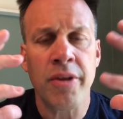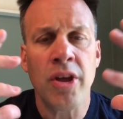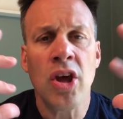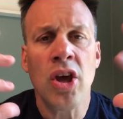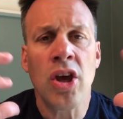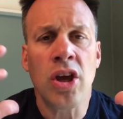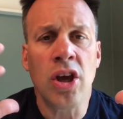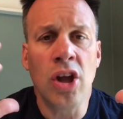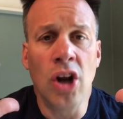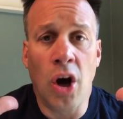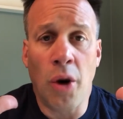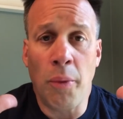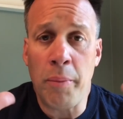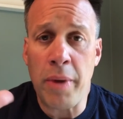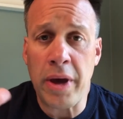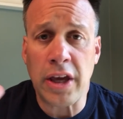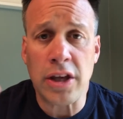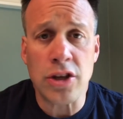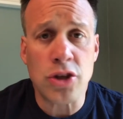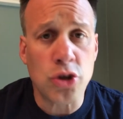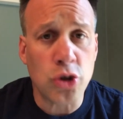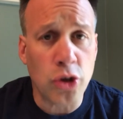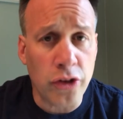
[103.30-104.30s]

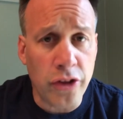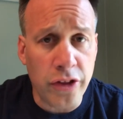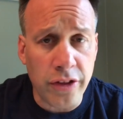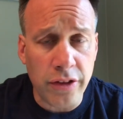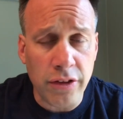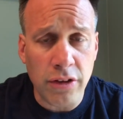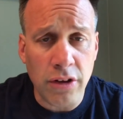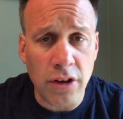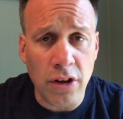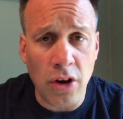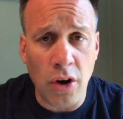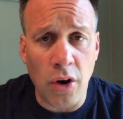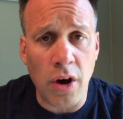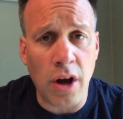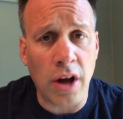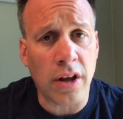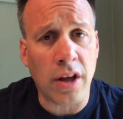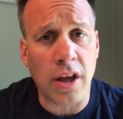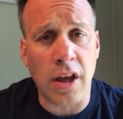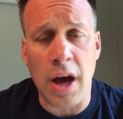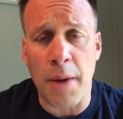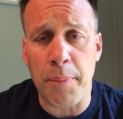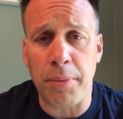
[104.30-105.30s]
Making sure that a
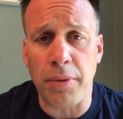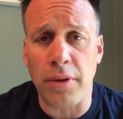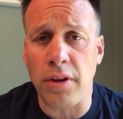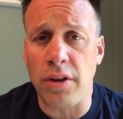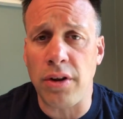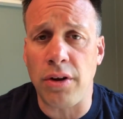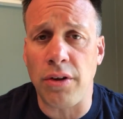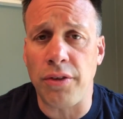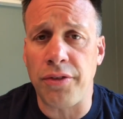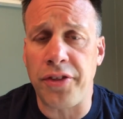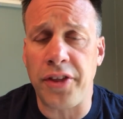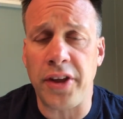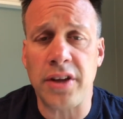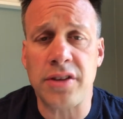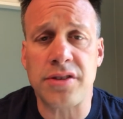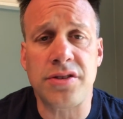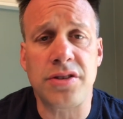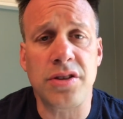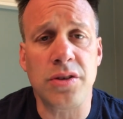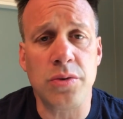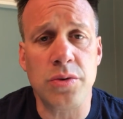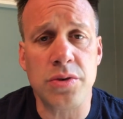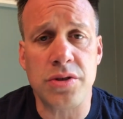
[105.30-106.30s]
couple of little things
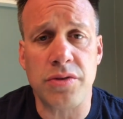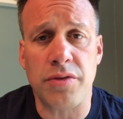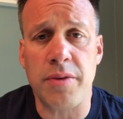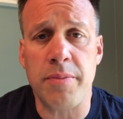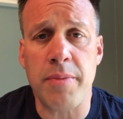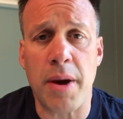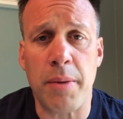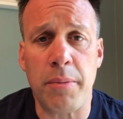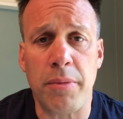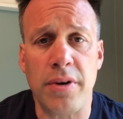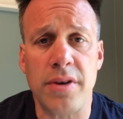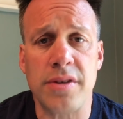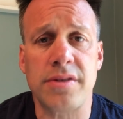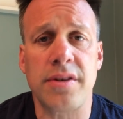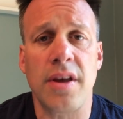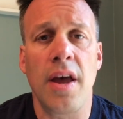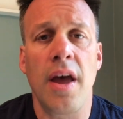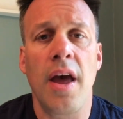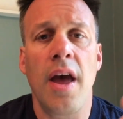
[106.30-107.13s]
too is to remember is